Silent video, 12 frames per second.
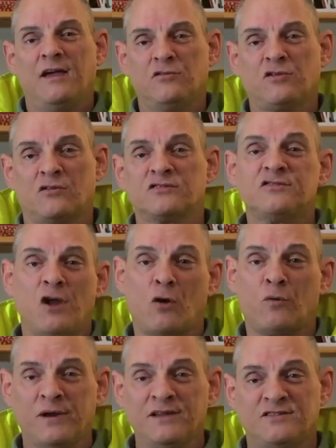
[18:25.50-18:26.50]
There's no
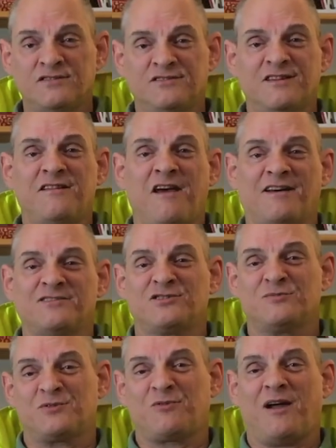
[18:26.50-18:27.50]
reason to not
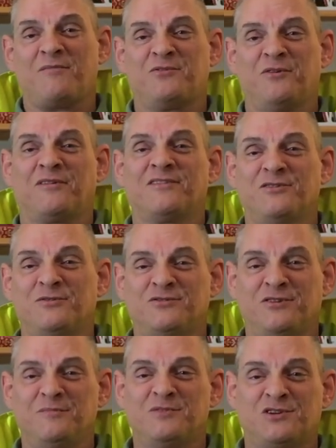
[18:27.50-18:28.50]
subscribe to our
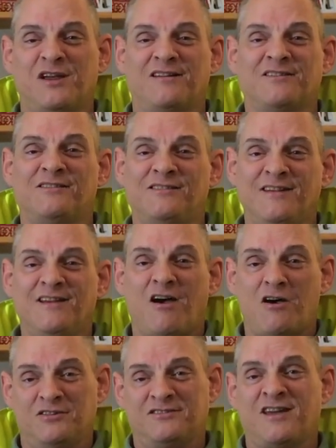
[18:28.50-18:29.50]
YouTube channel.
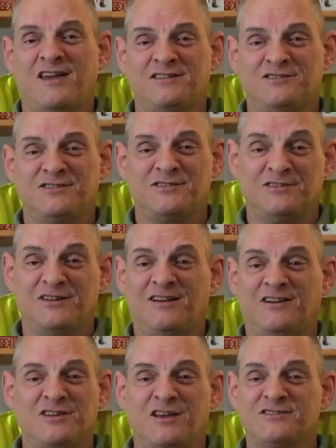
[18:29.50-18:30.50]
All it takes is
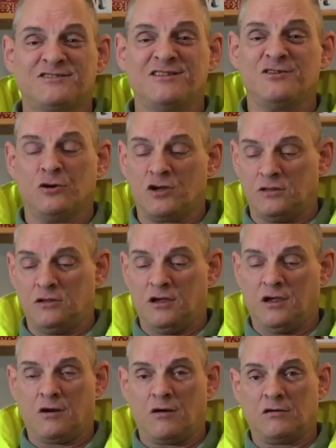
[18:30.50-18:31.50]
a single
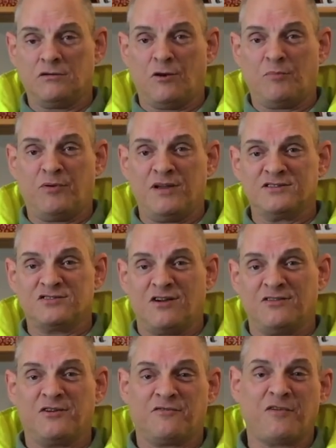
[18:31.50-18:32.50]
click or a little press
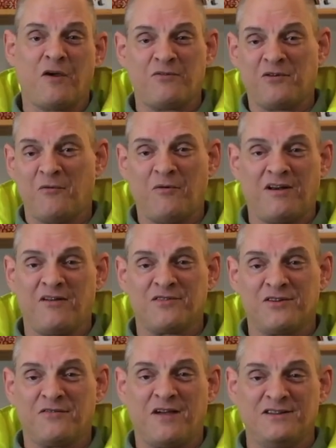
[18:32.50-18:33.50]
on your phone or whatever
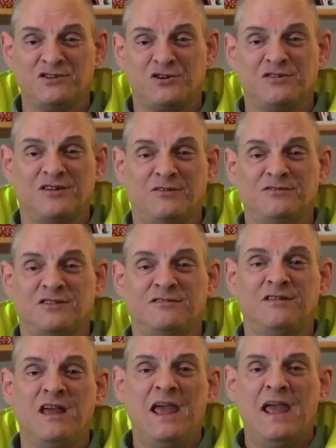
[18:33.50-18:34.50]
device you're
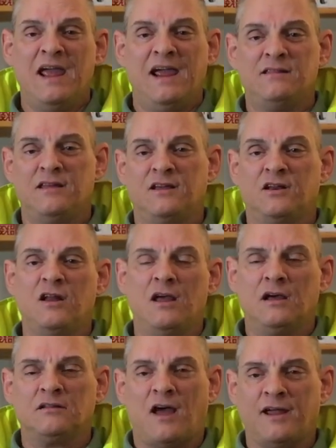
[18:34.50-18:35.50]
using. And then
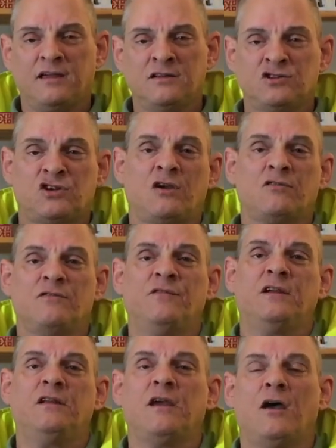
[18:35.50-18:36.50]
like and share the
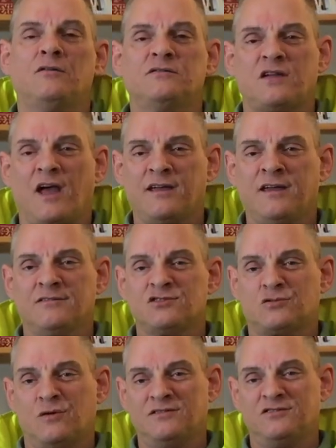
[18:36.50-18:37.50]
videos. I can't
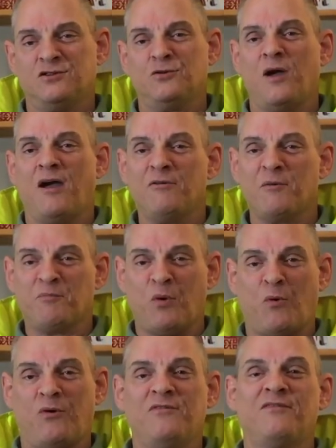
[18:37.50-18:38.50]
stress to you how
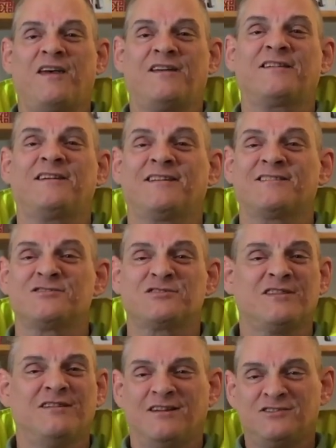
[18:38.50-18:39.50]
important that
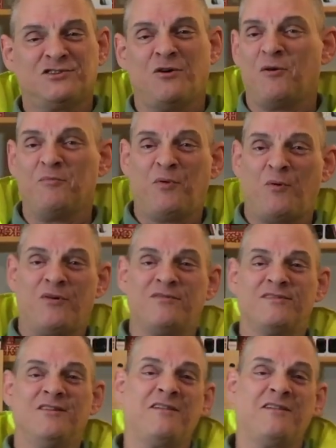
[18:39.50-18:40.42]
is. It's so important.